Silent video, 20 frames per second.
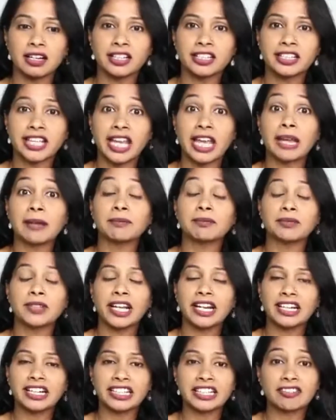came
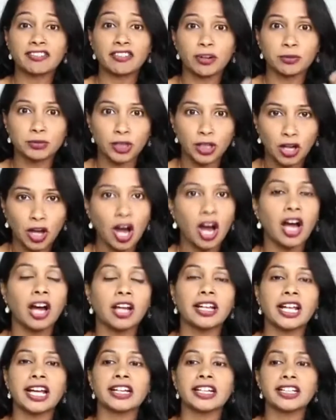directly from the God,
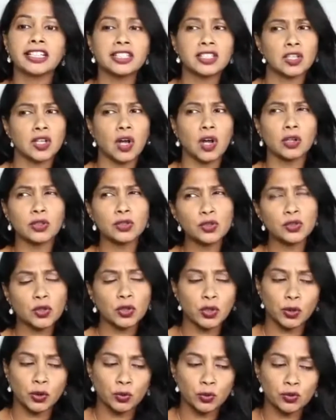and it is also
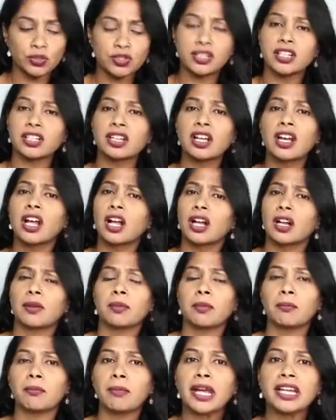used in
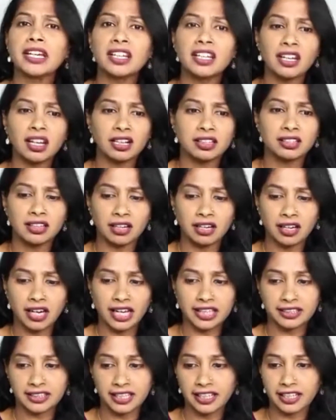many other.
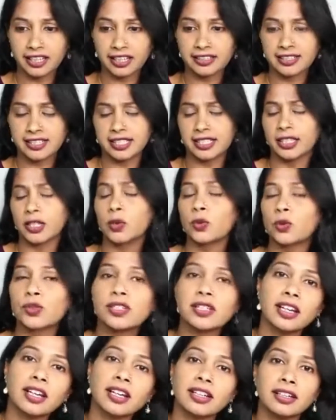I think it's
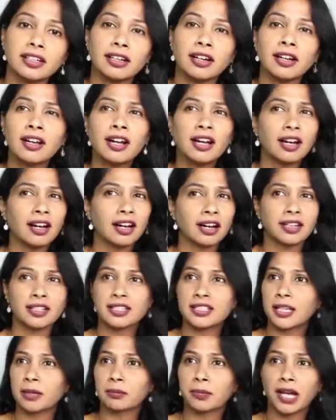used in
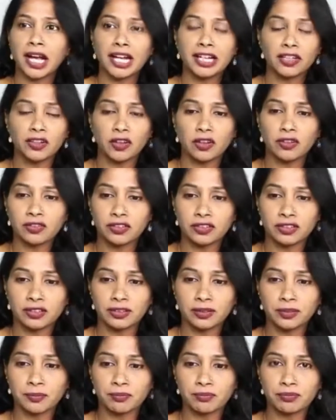some kind of
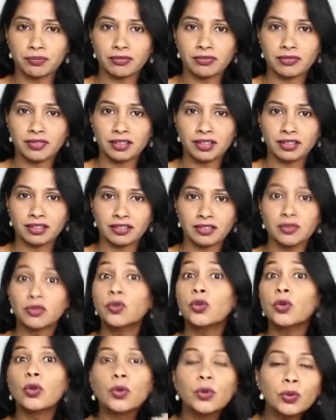
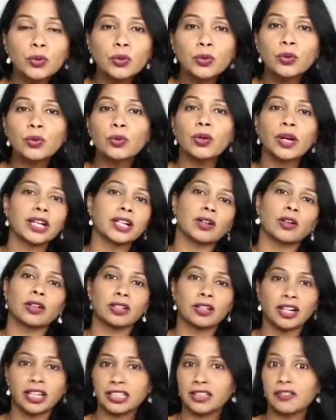voodoo and all
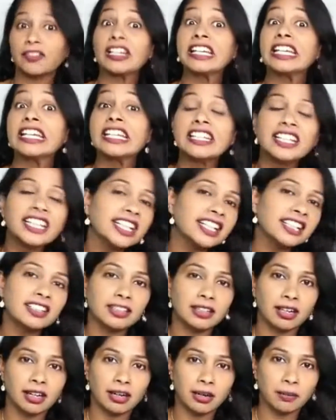kind of healing
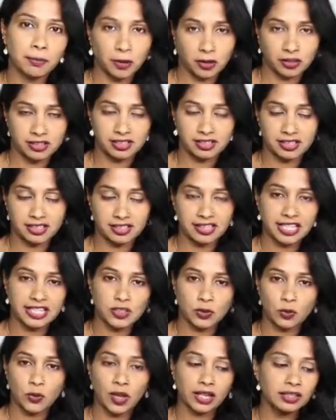processes
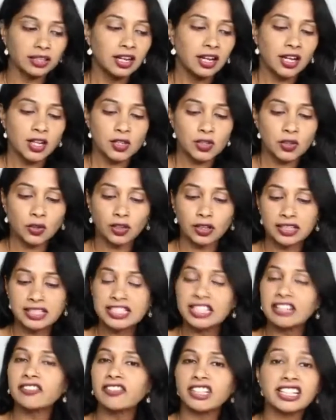as well. So
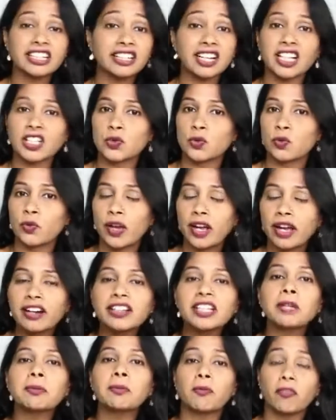Asafoetida is
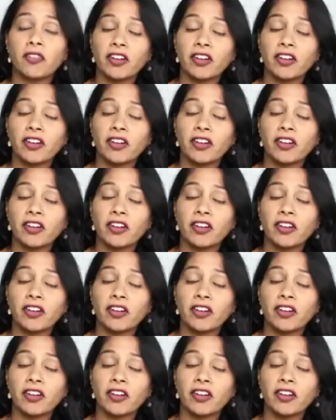very